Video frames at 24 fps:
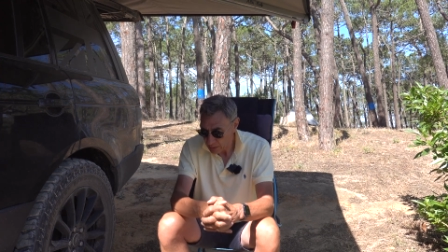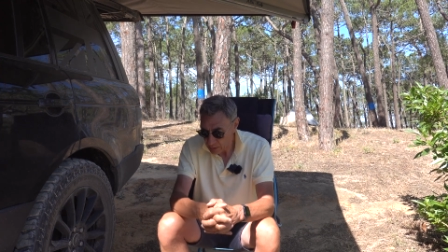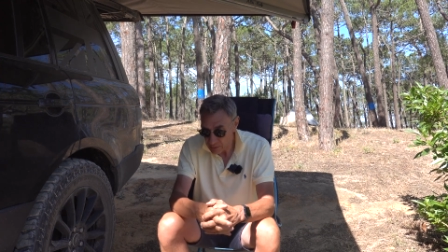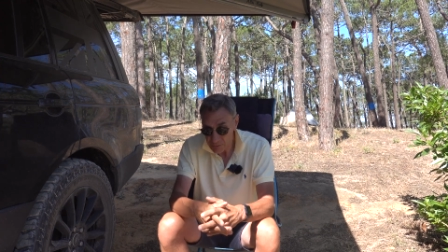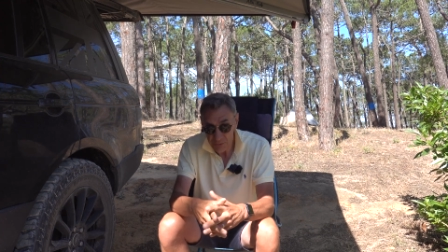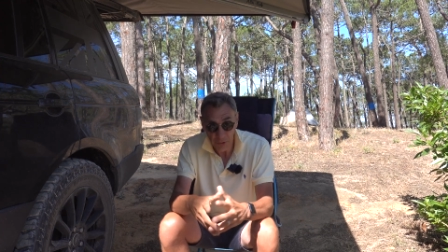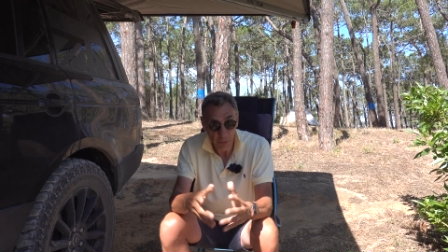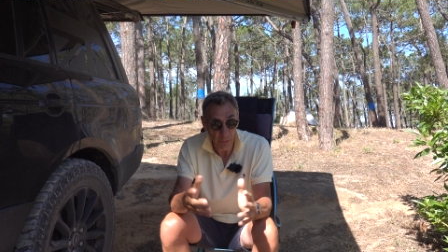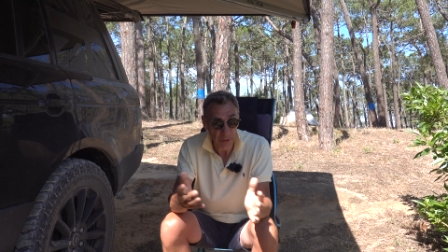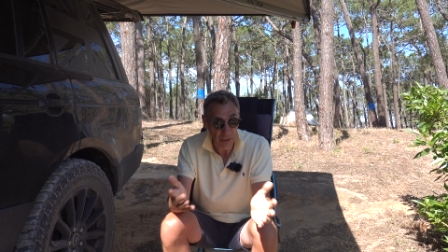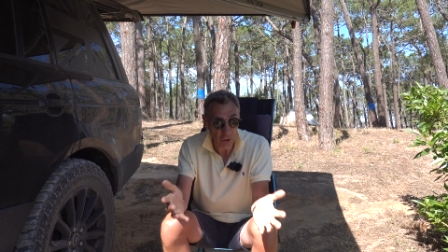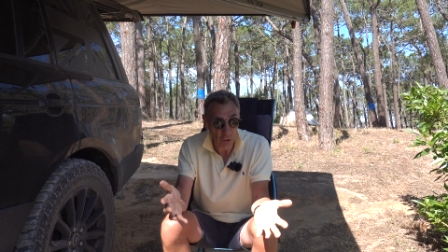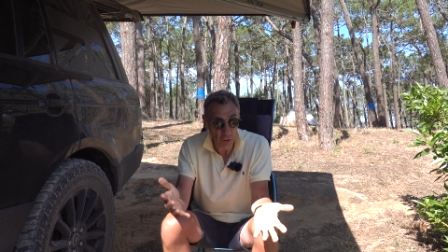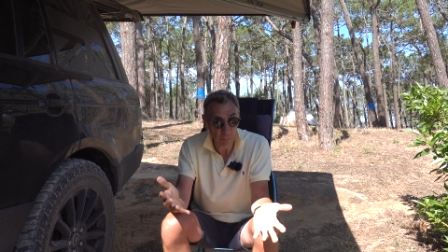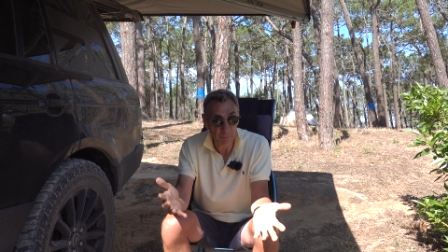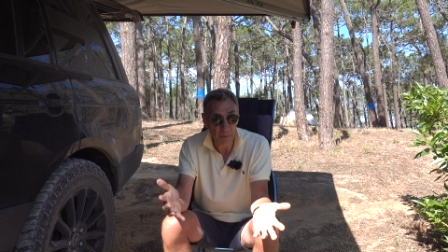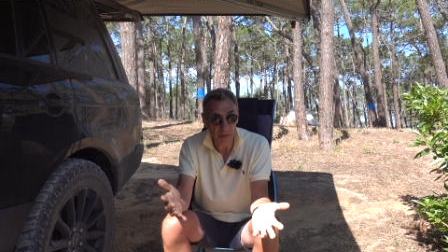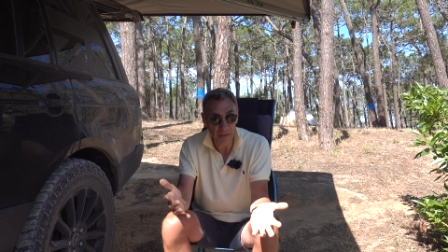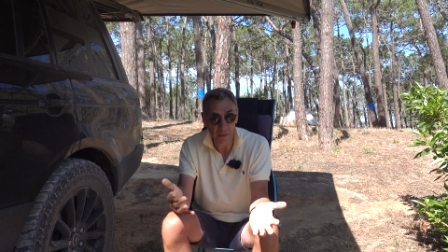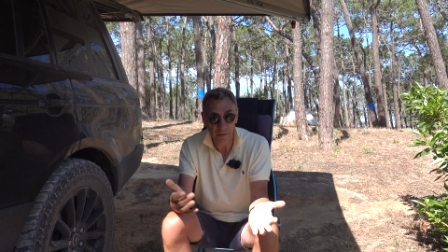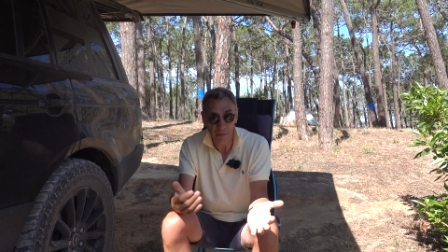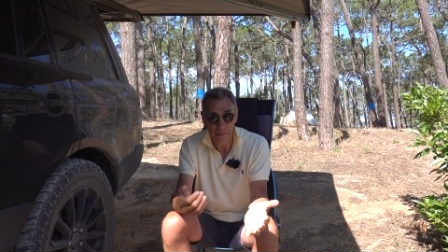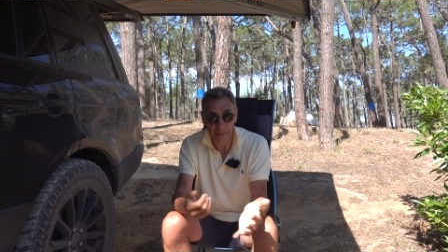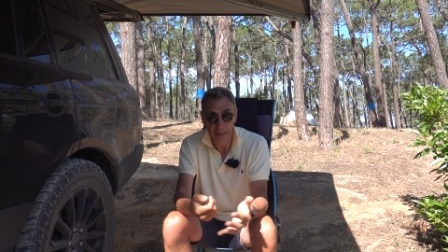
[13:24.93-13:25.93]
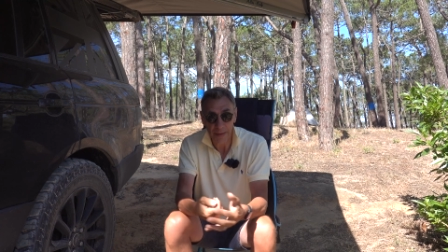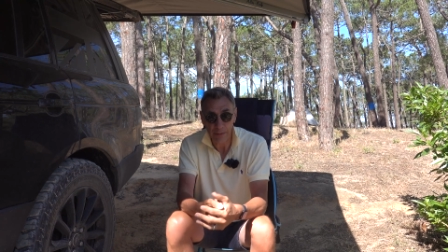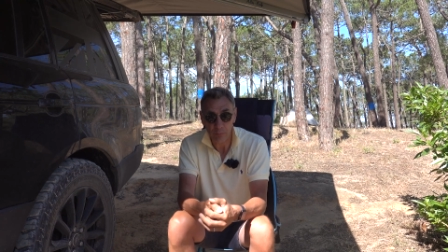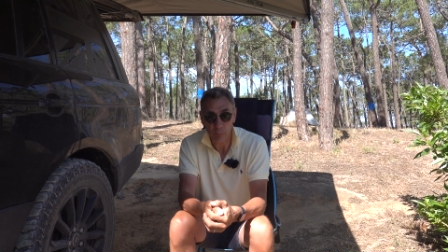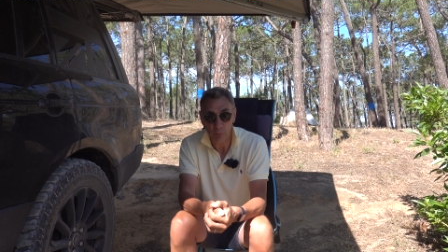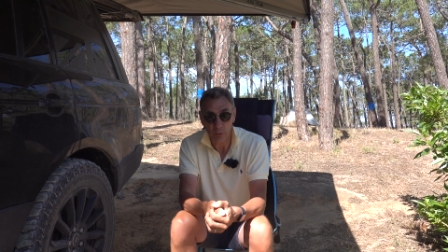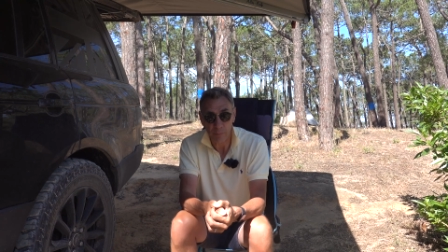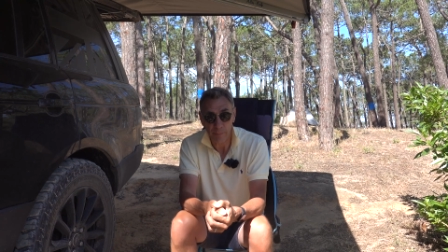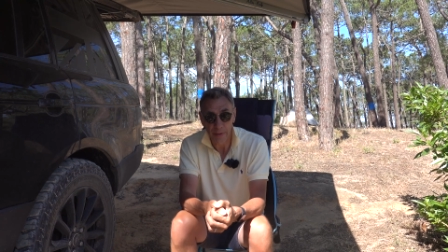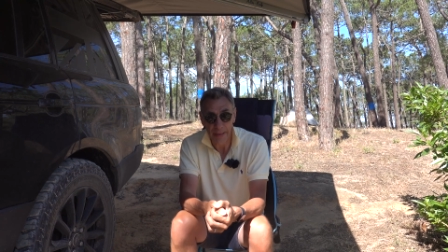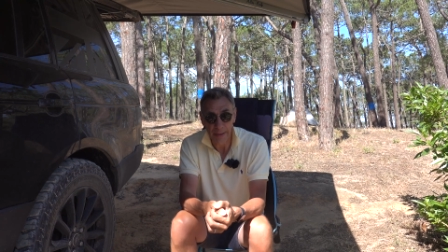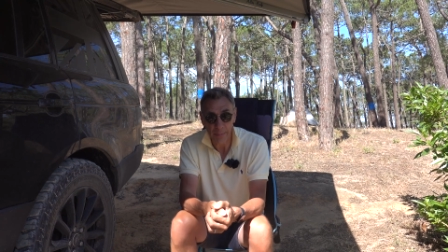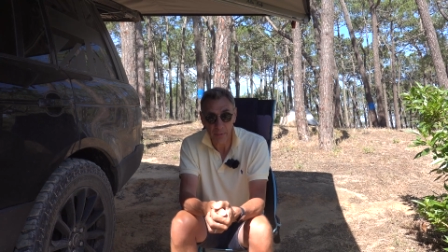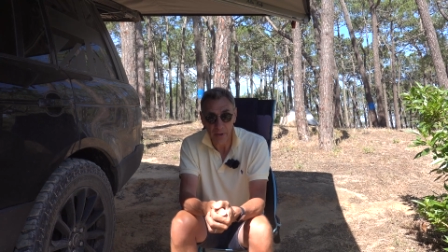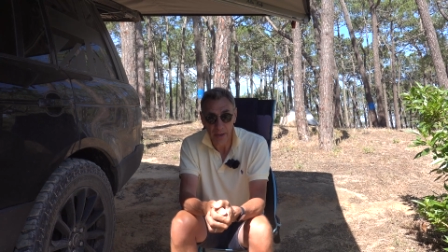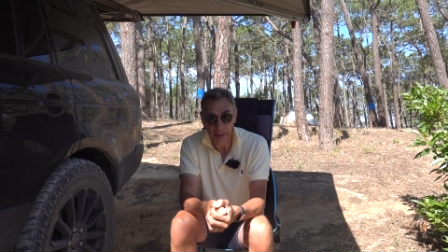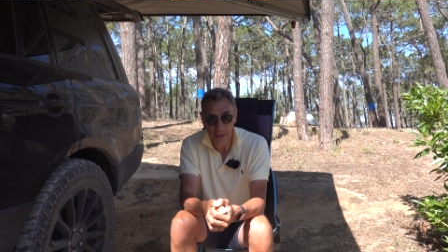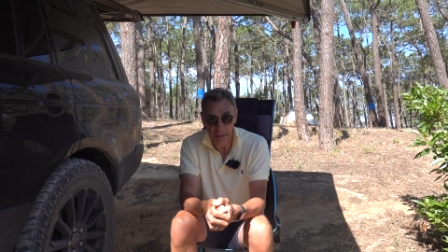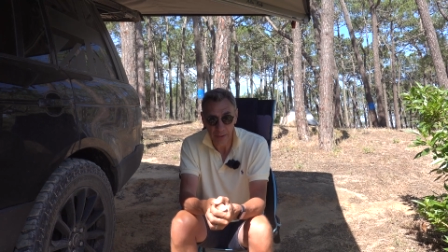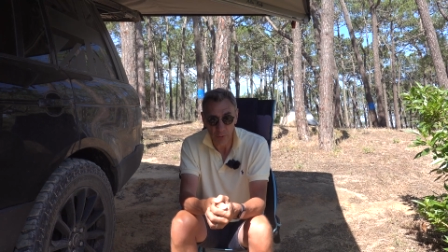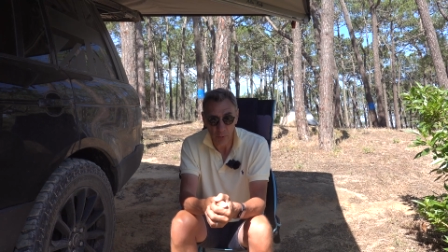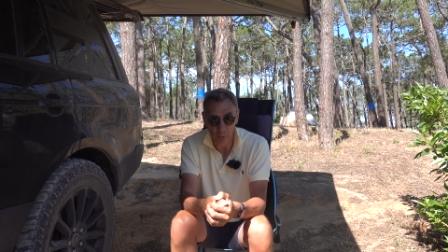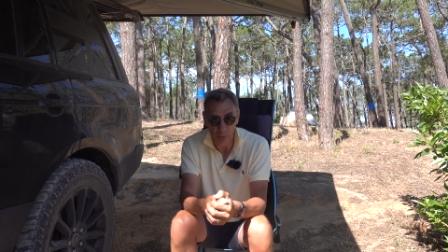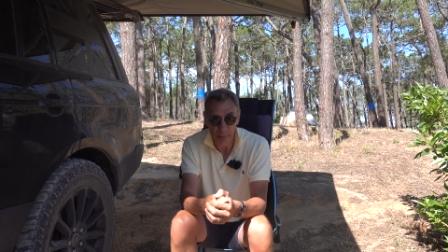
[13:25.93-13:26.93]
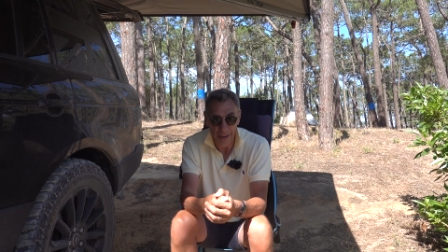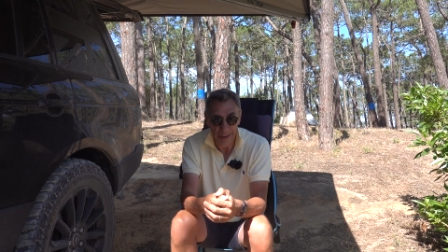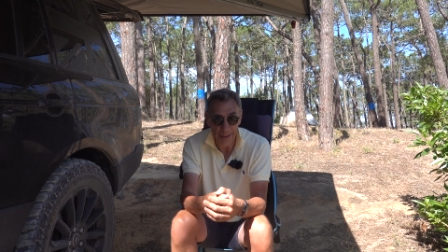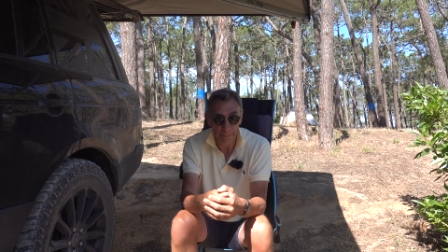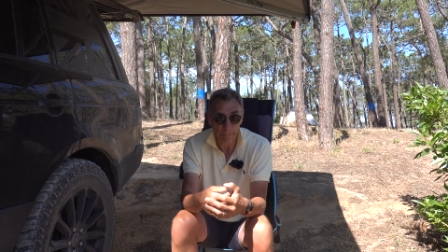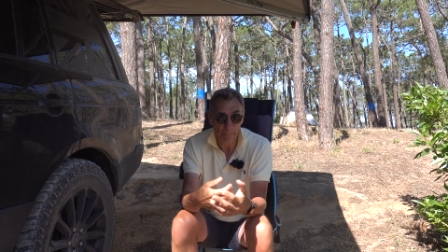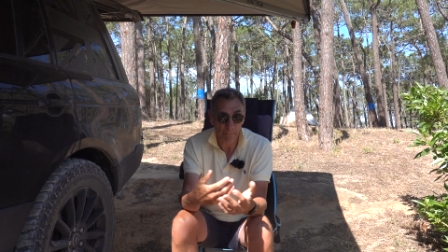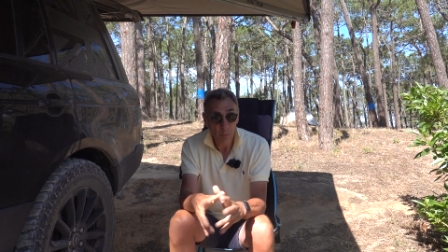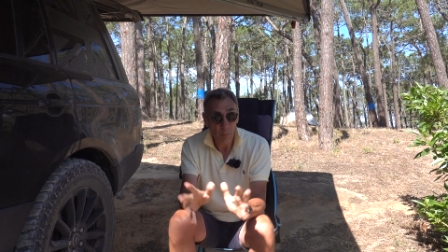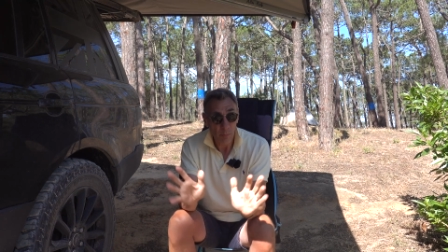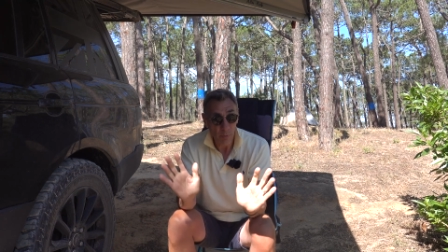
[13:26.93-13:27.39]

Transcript: So it could be that they would be able to handle that,